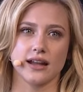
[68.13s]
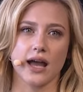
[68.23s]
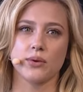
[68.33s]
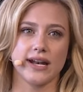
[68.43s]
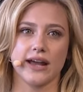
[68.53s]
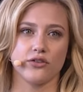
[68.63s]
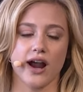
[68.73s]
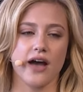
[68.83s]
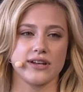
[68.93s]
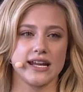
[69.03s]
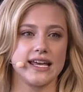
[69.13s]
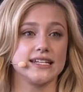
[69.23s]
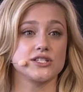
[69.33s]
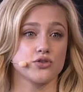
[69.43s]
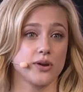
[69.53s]
I would never have an
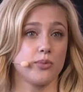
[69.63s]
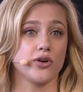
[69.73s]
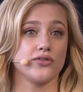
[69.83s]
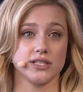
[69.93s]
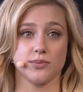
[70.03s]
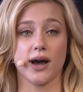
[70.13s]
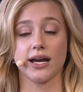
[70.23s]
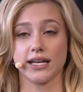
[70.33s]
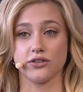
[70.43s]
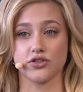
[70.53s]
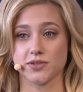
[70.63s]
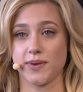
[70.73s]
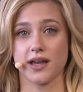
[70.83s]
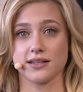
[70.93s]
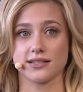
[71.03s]
industry perfect body just
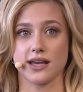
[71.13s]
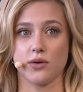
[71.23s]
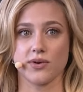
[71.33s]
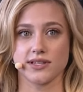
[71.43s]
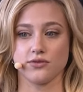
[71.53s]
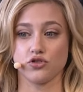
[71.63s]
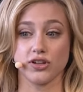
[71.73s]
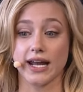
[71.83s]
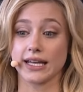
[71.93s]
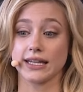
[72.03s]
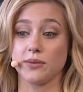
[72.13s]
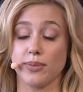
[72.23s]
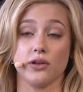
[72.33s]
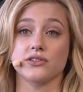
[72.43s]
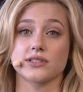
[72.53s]
because I wasn't genetically
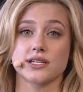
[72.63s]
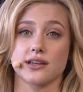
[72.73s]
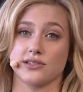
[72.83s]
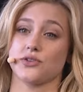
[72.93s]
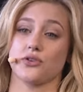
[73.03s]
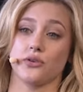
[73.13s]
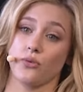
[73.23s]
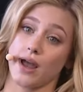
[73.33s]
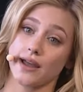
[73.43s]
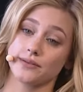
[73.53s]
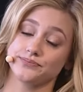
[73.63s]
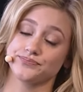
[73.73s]
built a certain way.